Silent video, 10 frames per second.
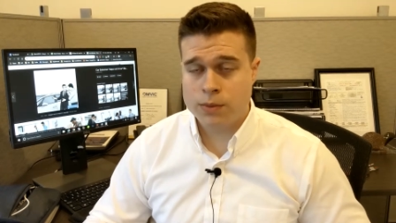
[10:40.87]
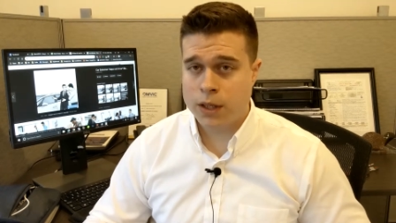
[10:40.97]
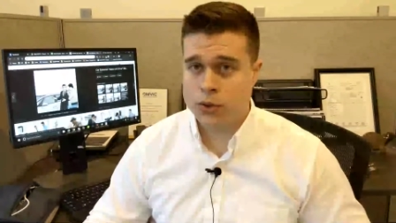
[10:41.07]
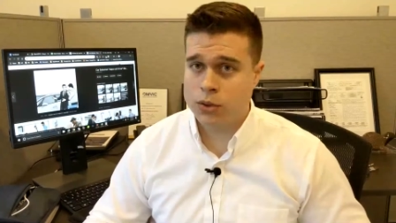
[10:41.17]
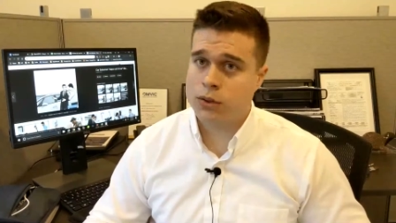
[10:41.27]

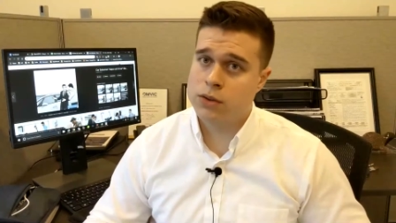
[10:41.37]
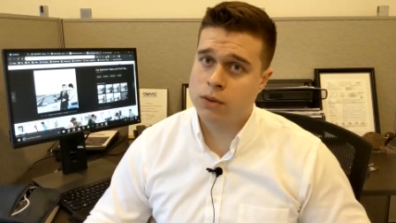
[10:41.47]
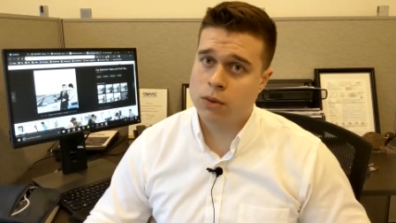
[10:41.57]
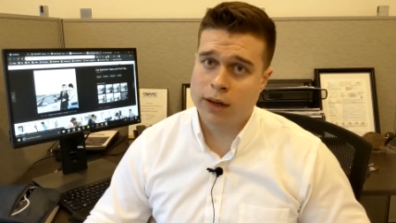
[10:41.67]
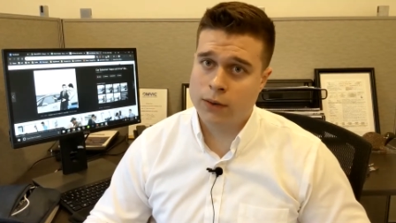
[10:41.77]
especially
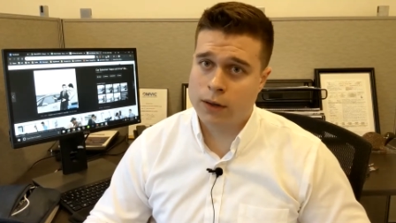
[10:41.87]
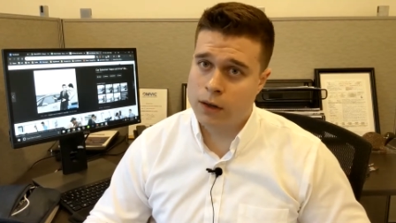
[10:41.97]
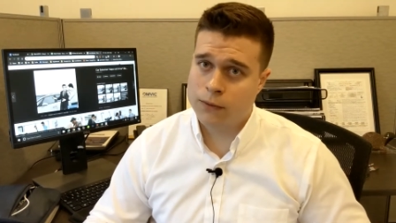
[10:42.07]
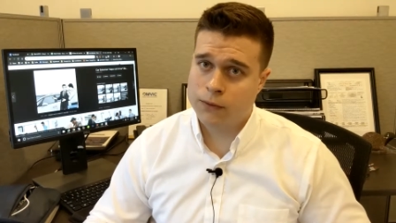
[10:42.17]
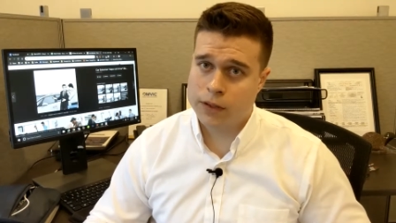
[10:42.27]
there's a lot of
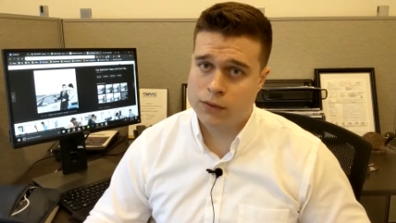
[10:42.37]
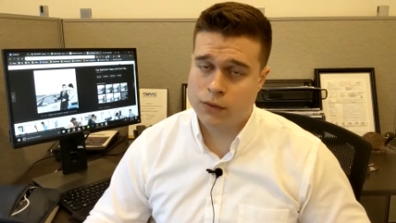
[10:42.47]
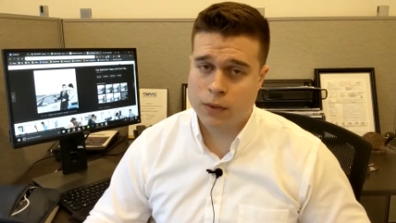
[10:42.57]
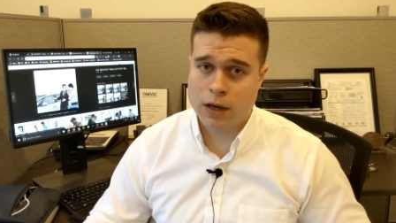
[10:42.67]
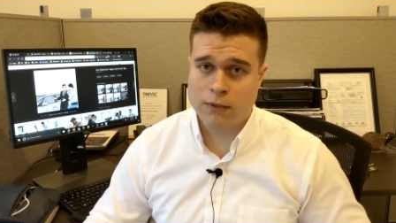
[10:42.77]
great offerings
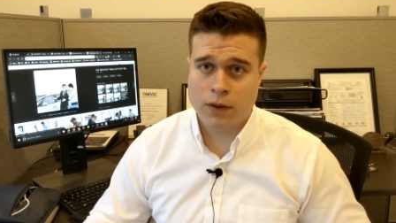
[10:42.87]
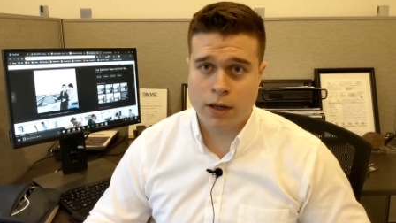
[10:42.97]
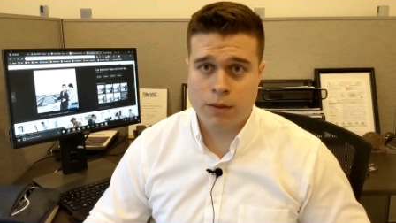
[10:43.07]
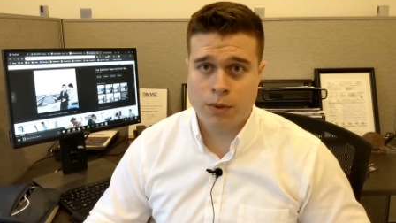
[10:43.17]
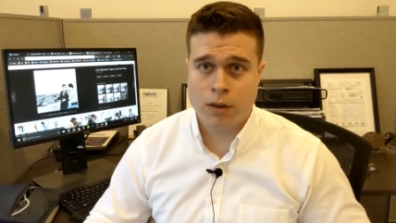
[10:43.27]
from the
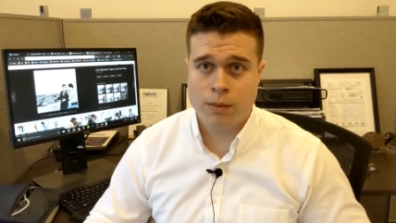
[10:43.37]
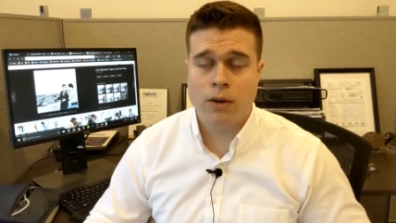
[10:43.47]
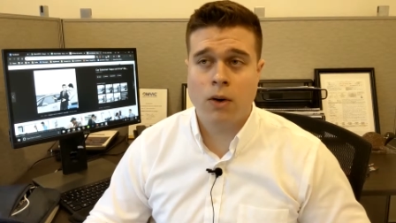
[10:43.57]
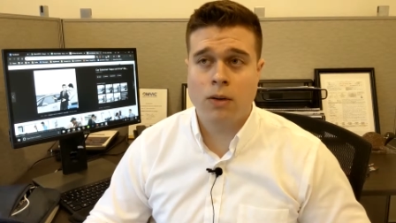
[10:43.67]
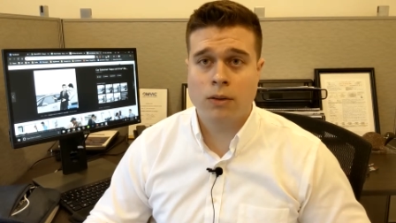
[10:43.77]
F&I
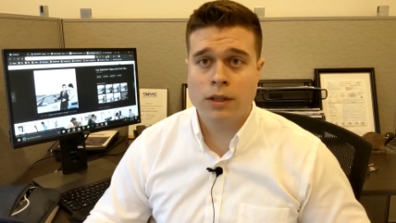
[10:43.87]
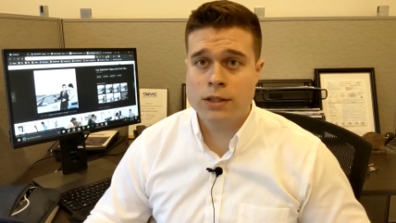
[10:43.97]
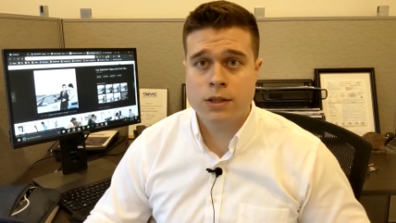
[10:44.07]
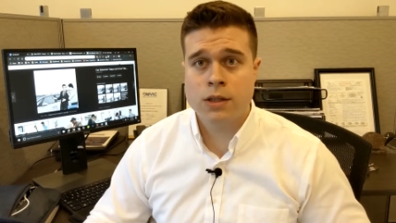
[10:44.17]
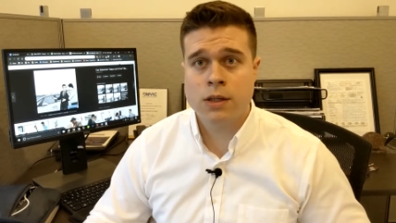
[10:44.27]
department on
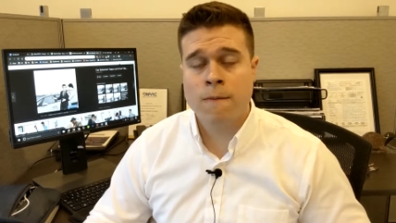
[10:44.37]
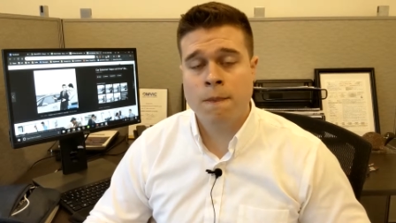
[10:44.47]
leases.